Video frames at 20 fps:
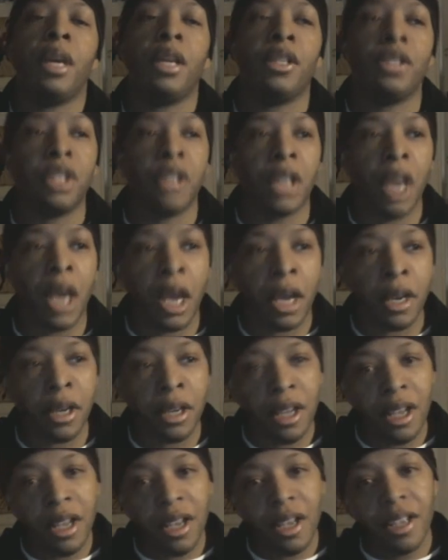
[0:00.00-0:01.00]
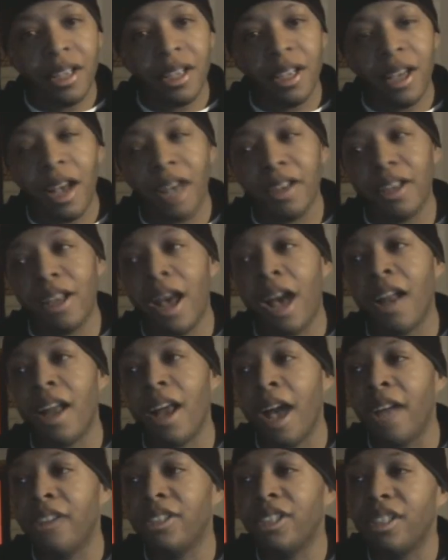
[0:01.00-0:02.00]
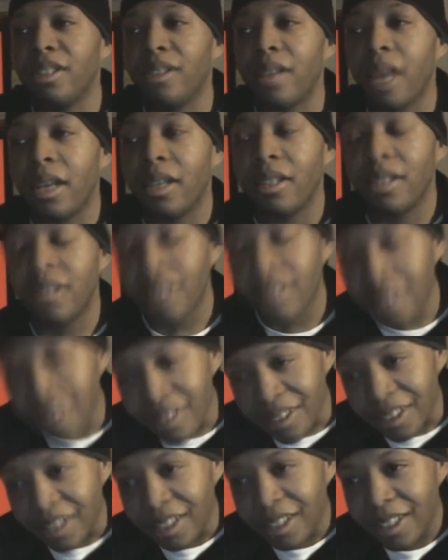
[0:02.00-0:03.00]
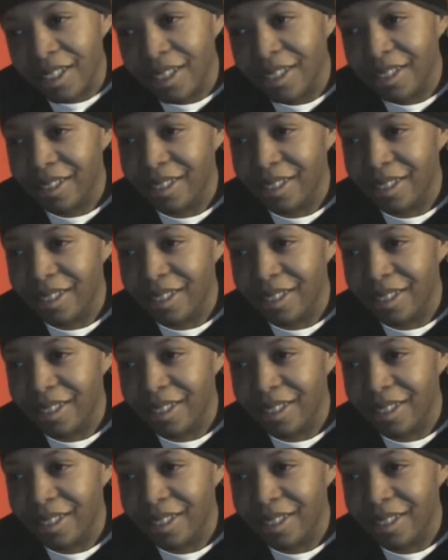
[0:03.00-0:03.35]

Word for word: And saying, I, I, I just like Disney,